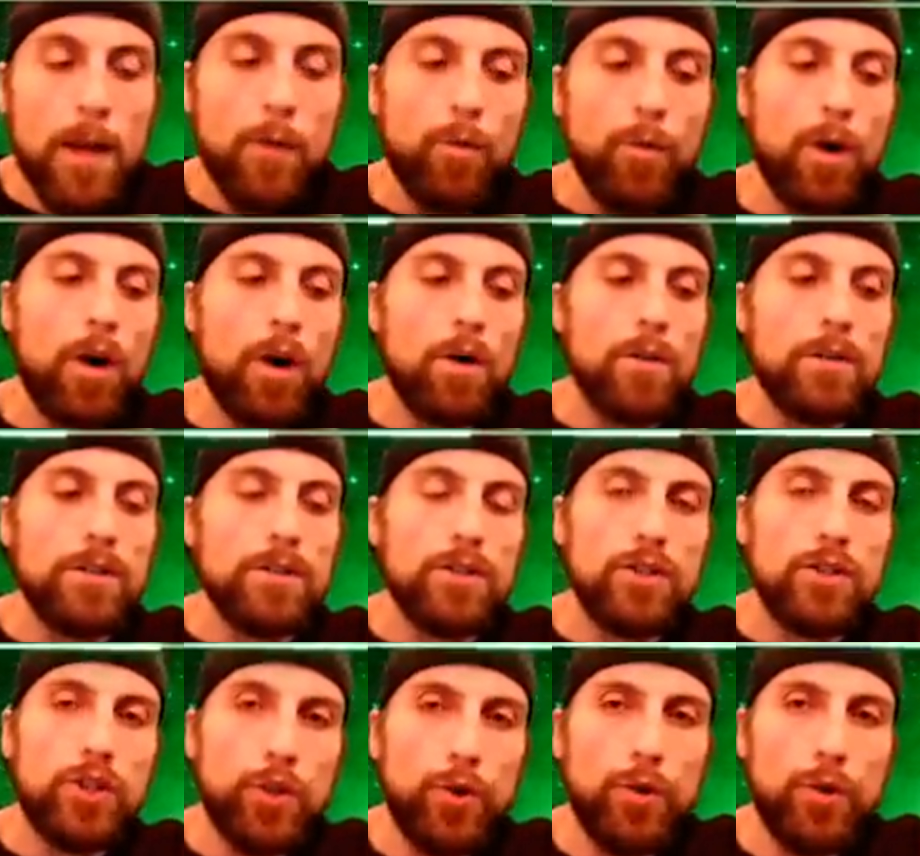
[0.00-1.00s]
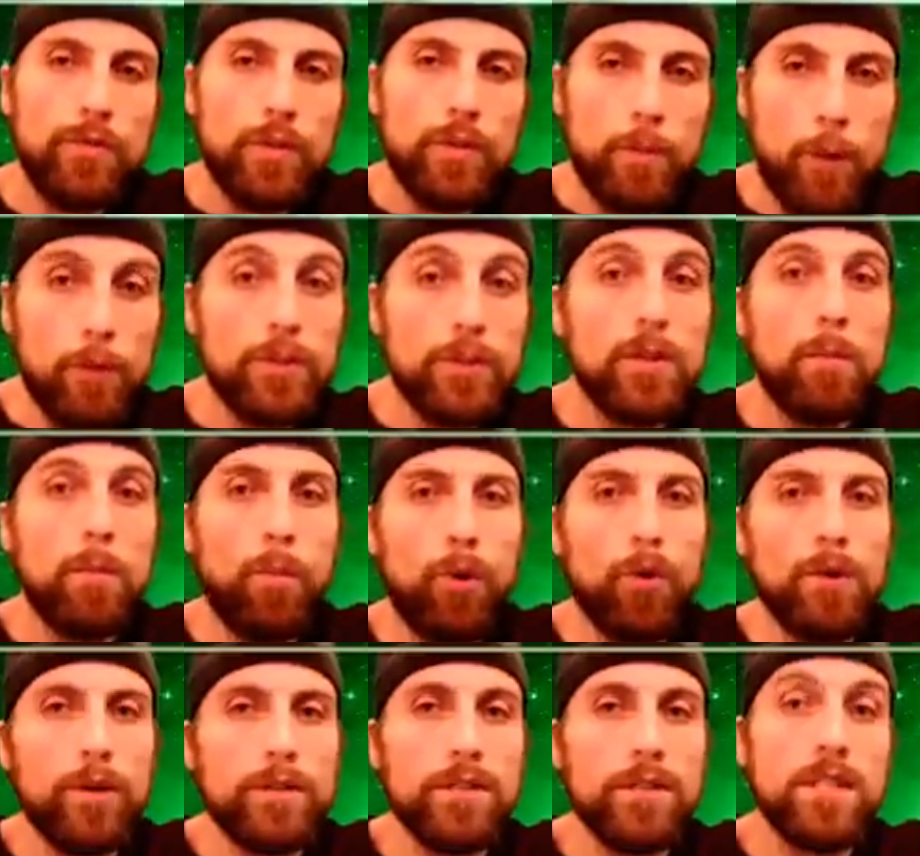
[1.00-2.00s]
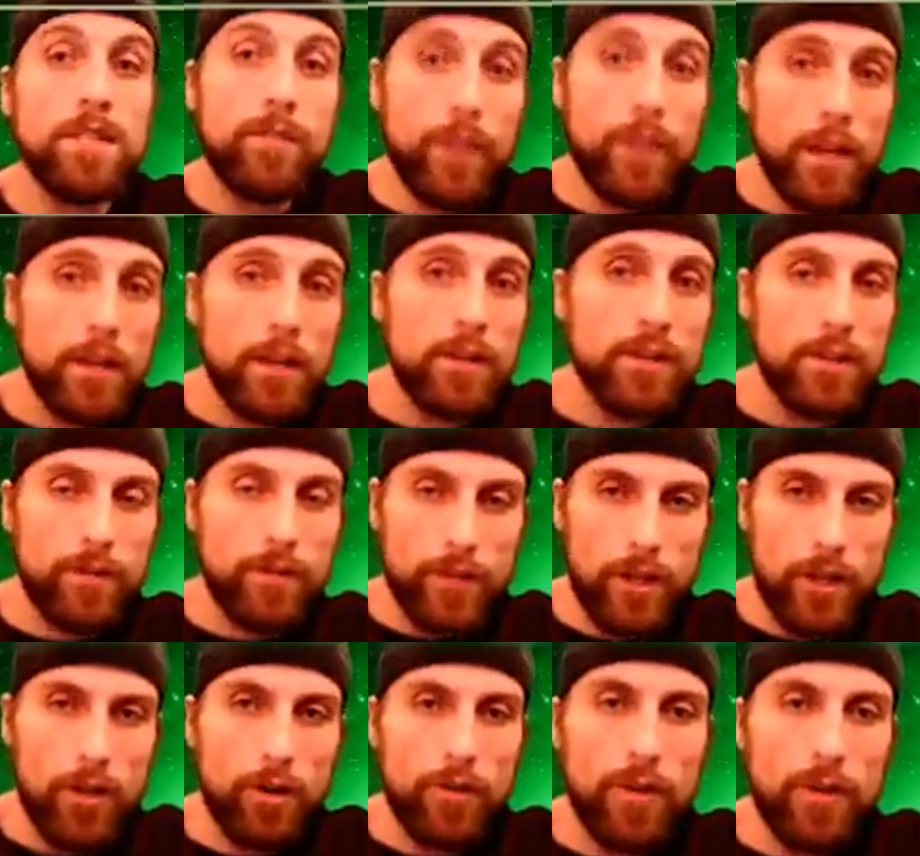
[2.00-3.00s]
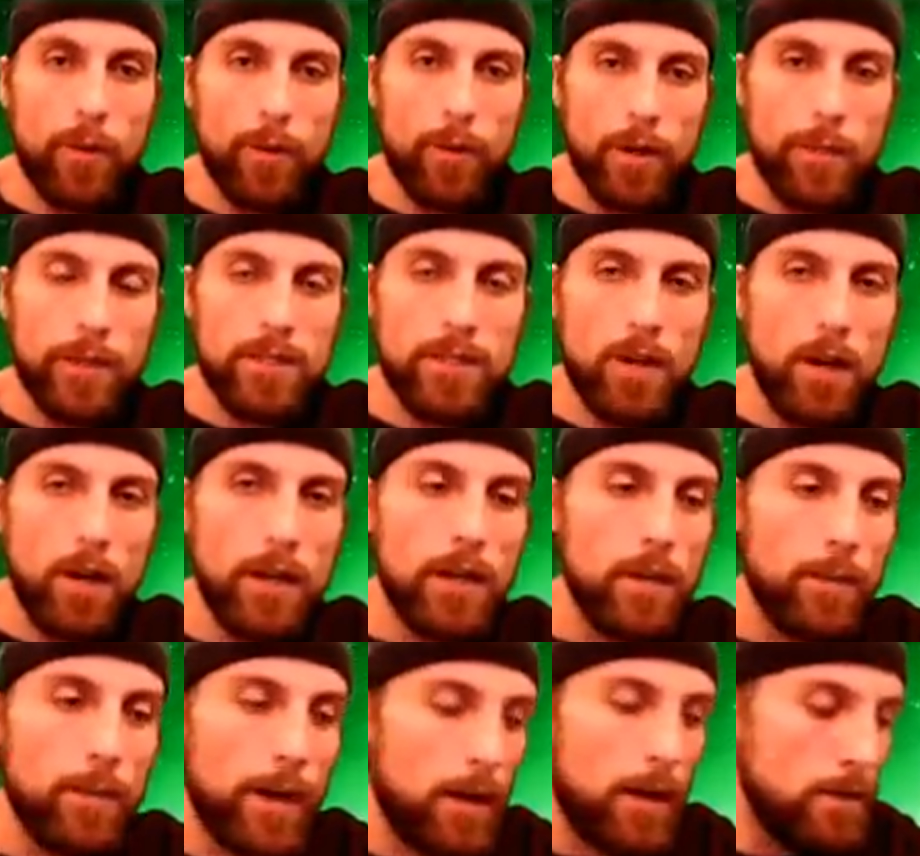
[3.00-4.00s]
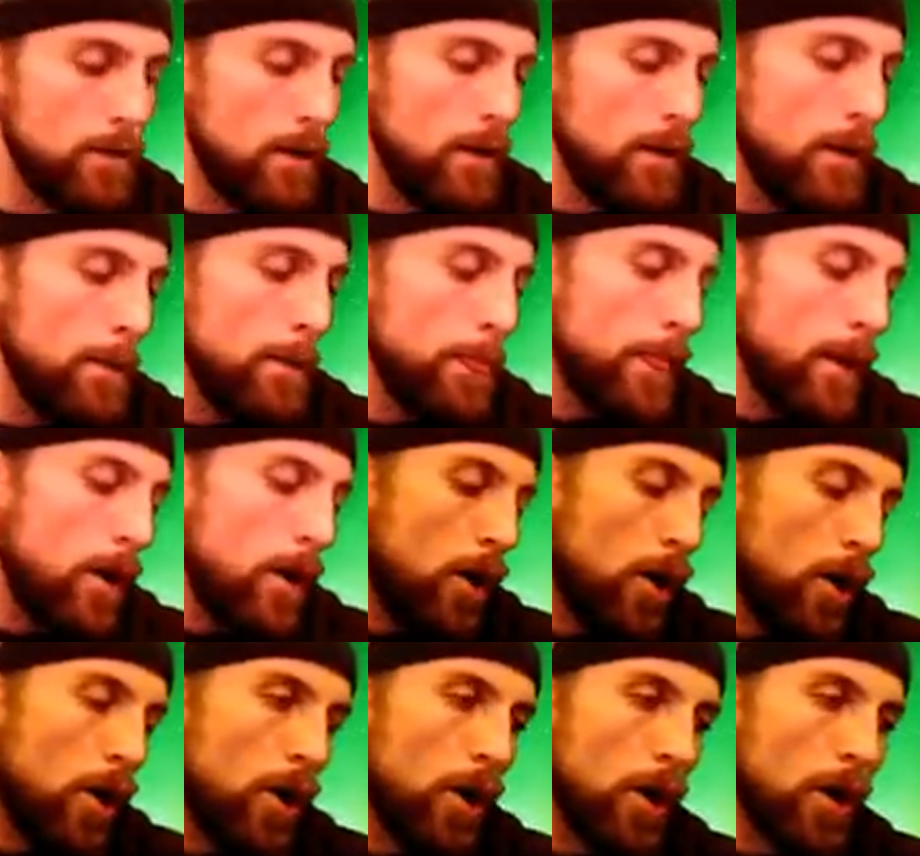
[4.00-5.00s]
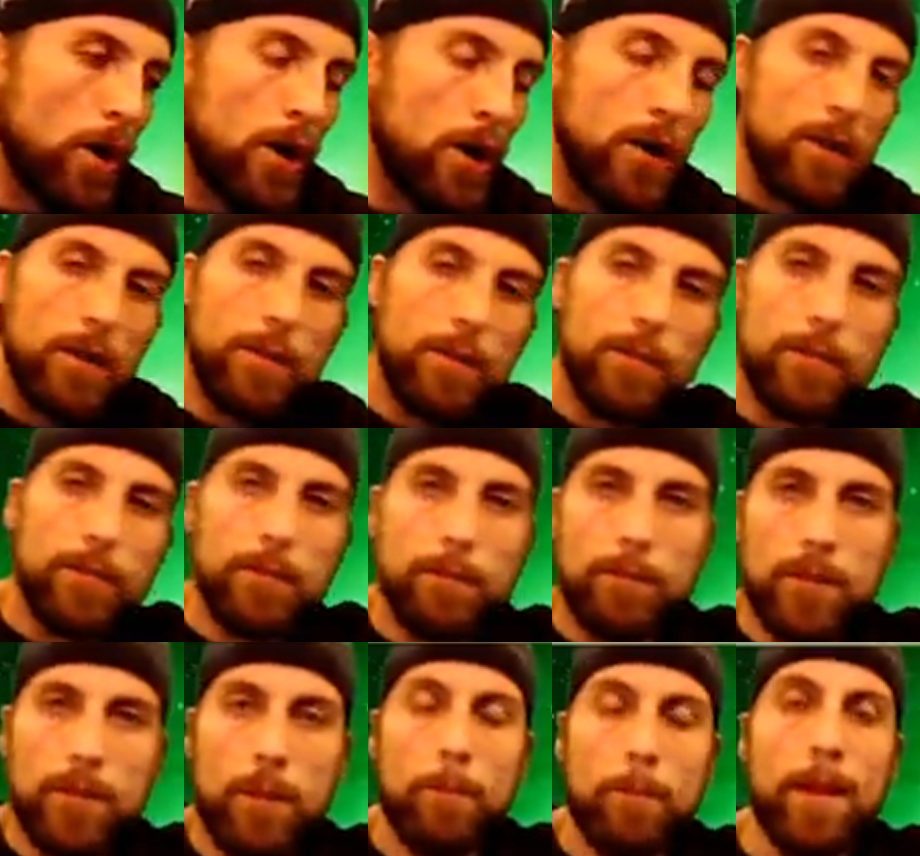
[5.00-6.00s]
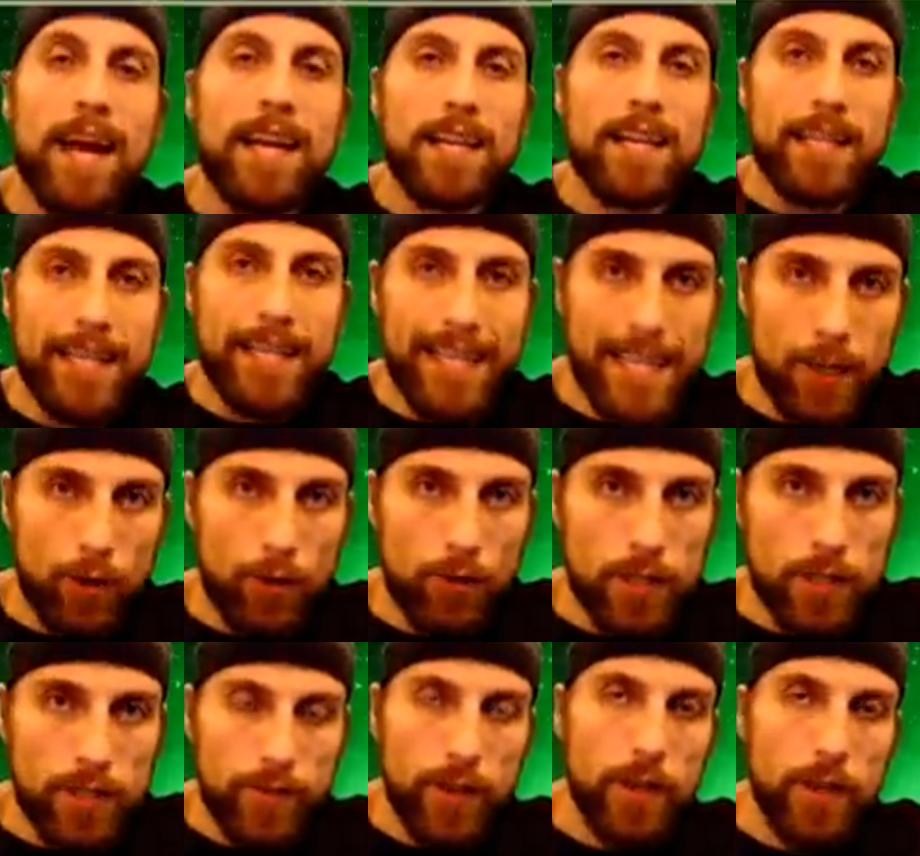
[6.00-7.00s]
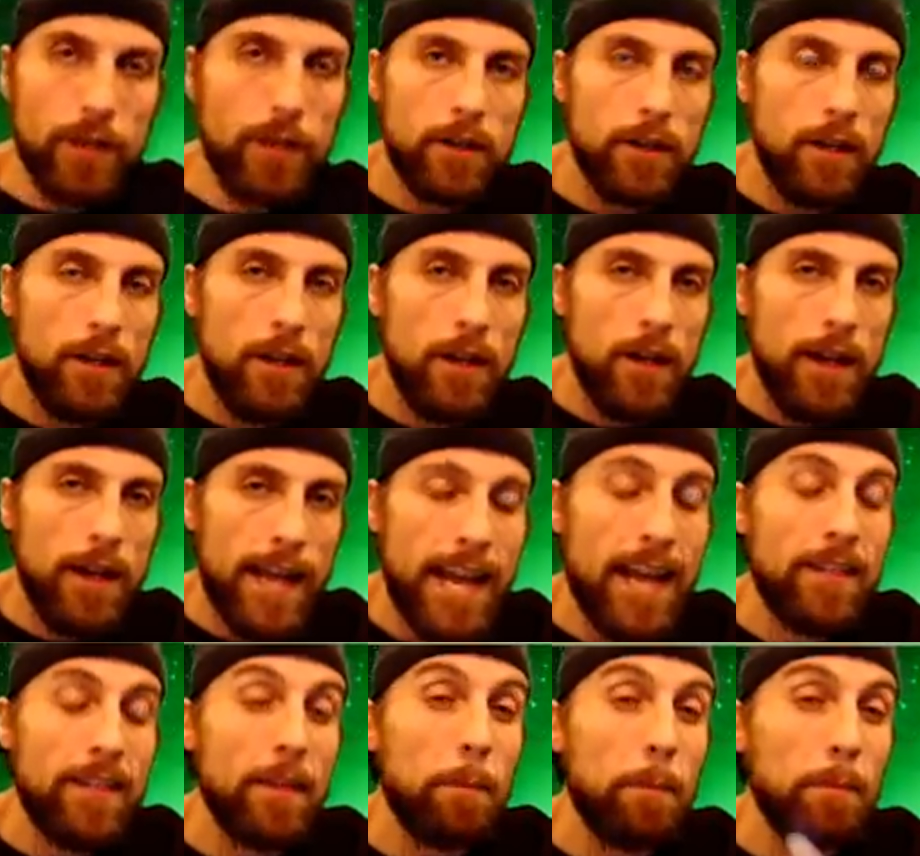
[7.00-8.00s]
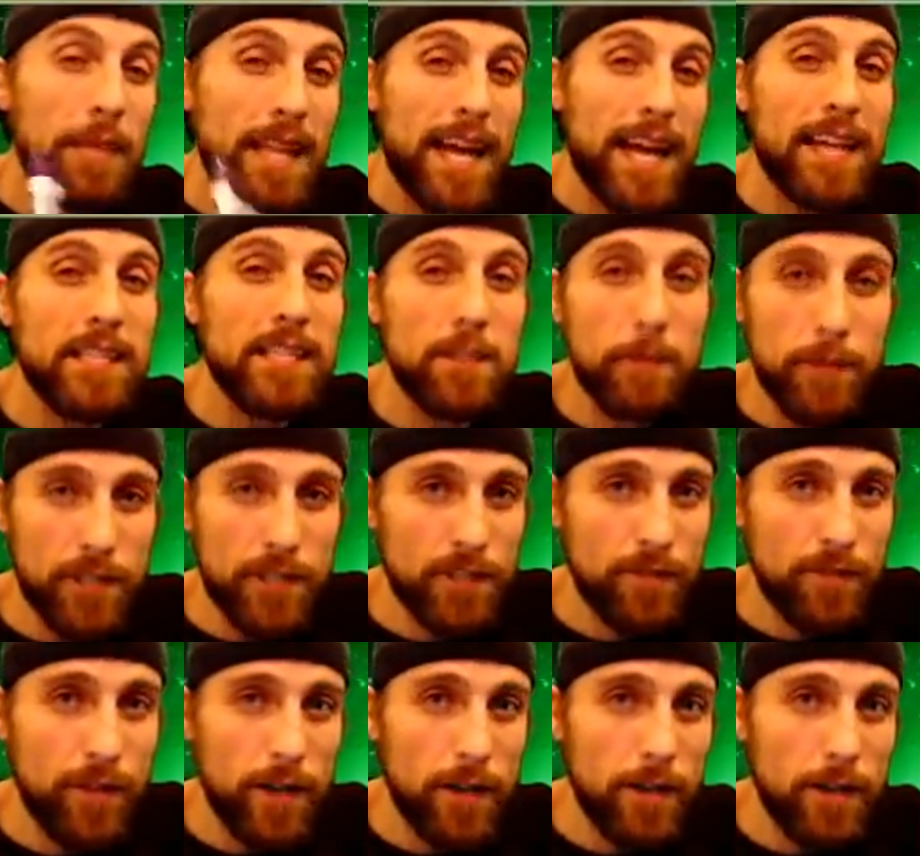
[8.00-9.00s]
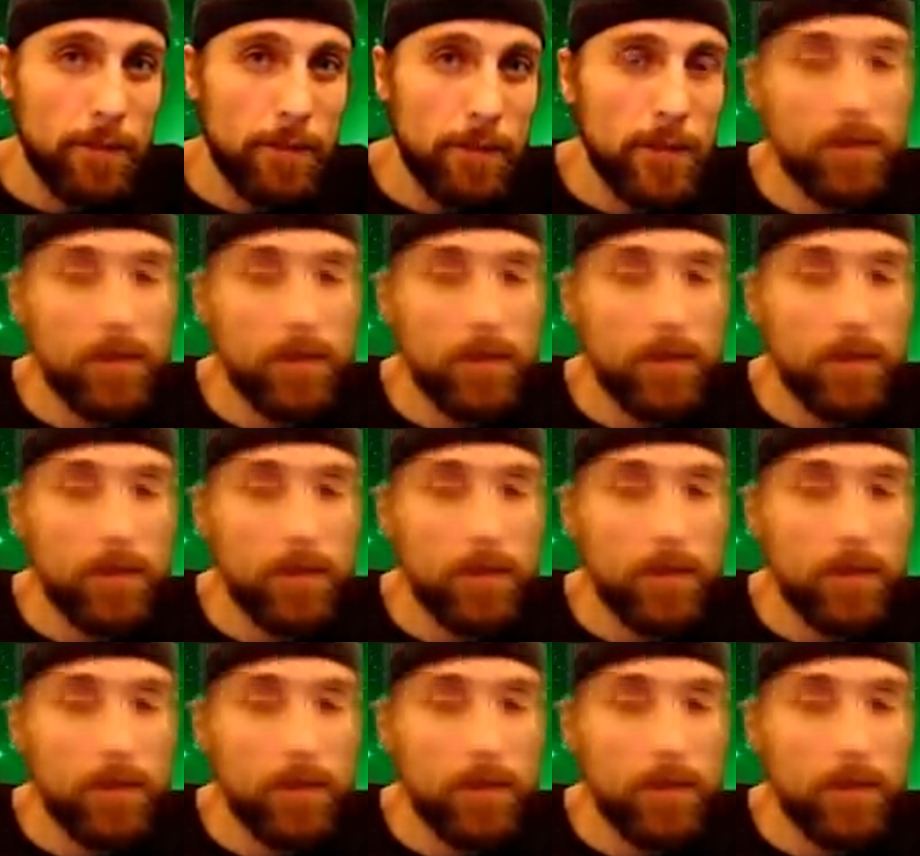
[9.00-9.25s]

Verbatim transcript: Well, two of the most important spheres of the Earth that we're going to be talking about are the magnetosphere and the plasmasphere.